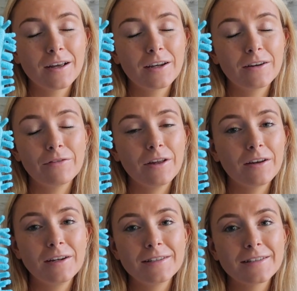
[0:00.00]
I don't think
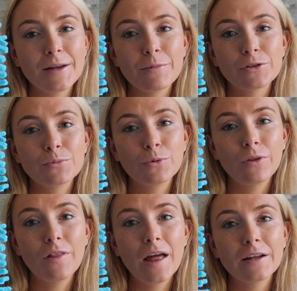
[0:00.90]
I need to say much
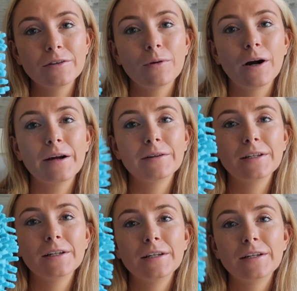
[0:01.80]
more than that, do I?
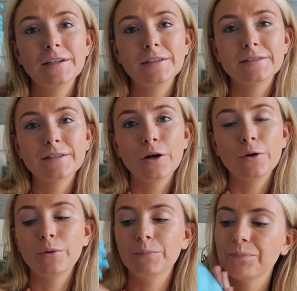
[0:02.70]

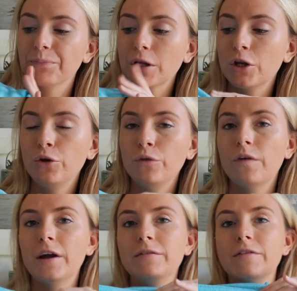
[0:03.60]
So, new
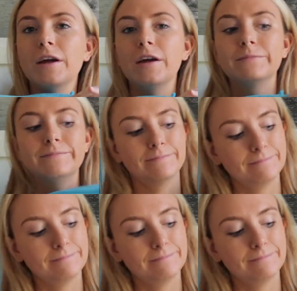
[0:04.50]
fave there.